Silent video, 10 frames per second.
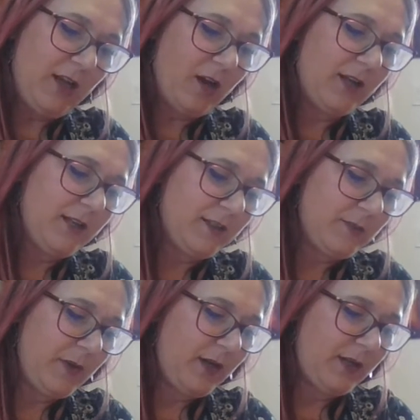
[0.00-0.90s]

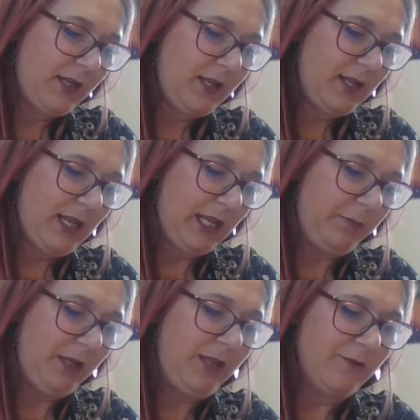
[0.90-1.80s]
Hawkins' party.
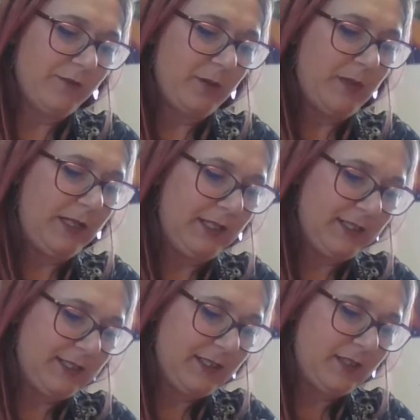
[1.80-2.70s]
Amy from
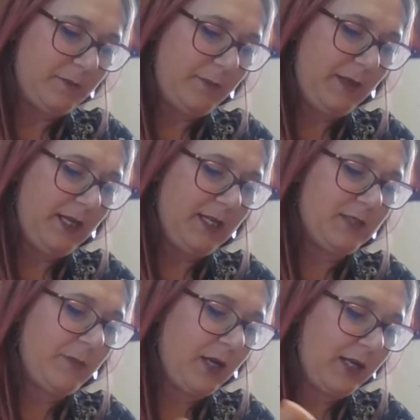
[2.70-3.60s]
Alyssa's
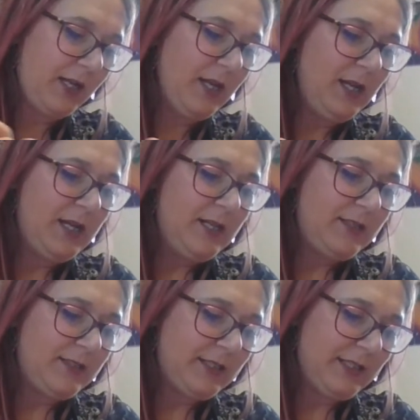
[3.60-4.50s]
Beauty's party.
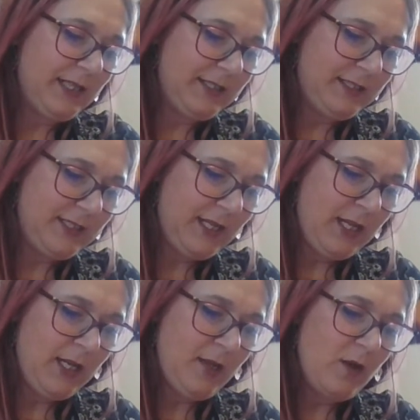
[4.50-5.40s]

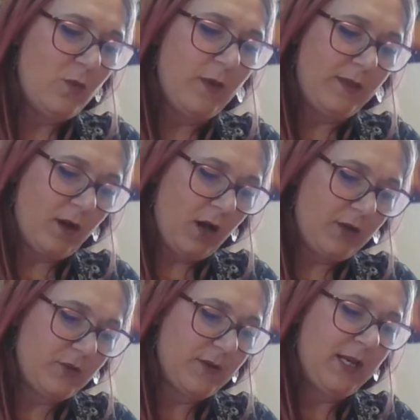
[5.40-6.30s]
Celeste with
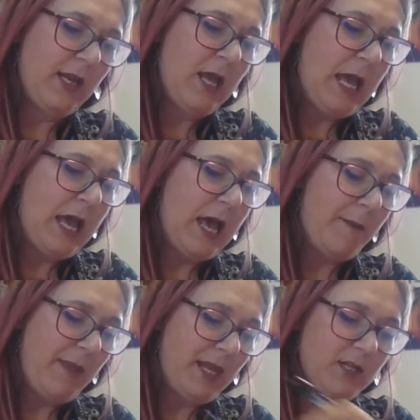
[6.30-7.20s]
Audrey.
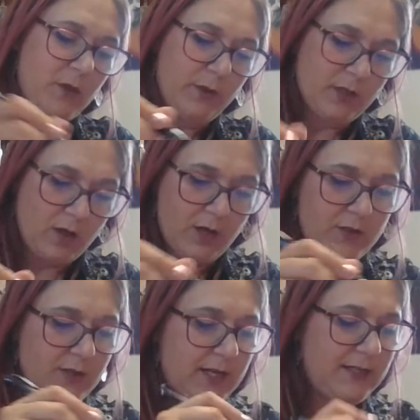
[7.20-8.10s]
Amanda with
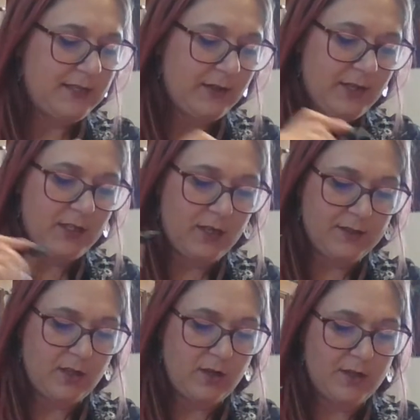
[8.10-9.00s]
Audrey. Sarah
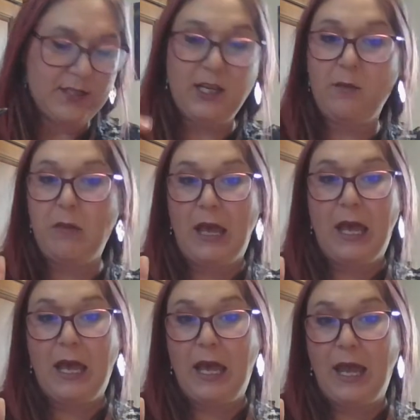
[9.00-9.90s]
Dawes on our team.
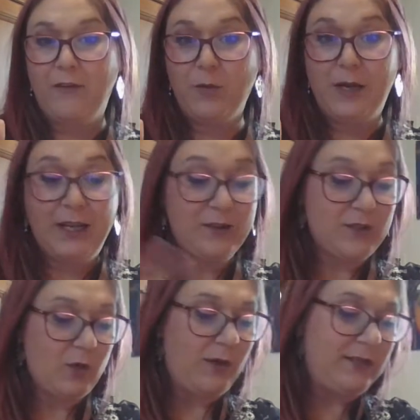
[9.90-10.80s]
Everybody
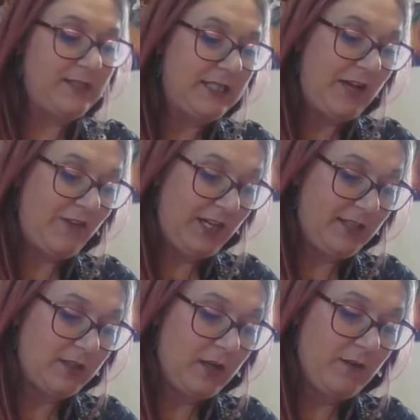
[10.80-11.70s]
else, oh, and
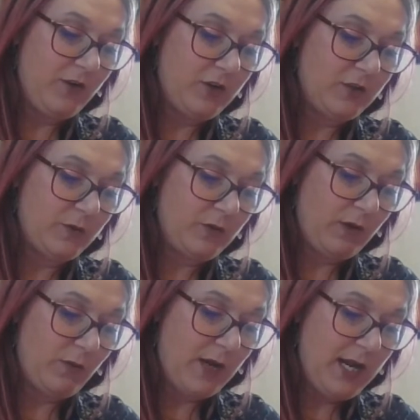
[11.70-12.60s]
Stephanie's. All of yours we're
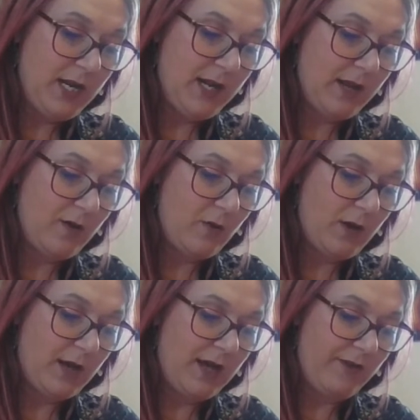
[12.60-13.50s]
doing right now.
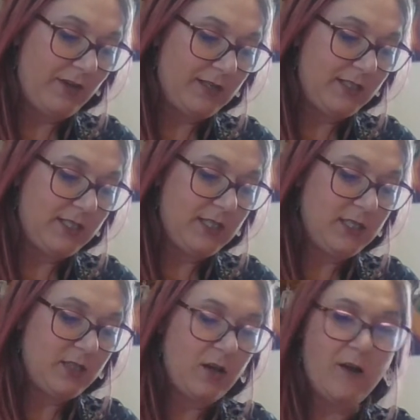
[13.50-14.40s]
I have an
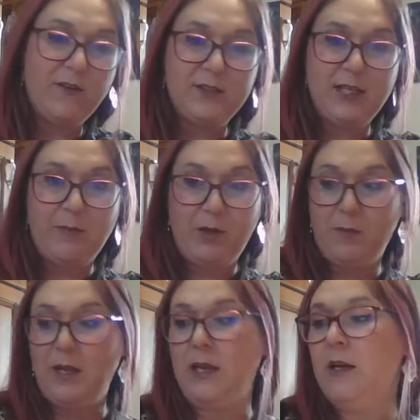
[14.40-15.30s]
assistant in the office helping
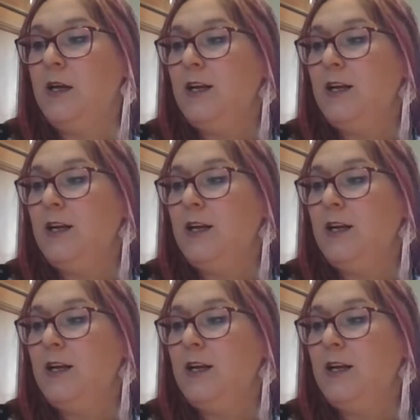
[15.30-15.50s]
me.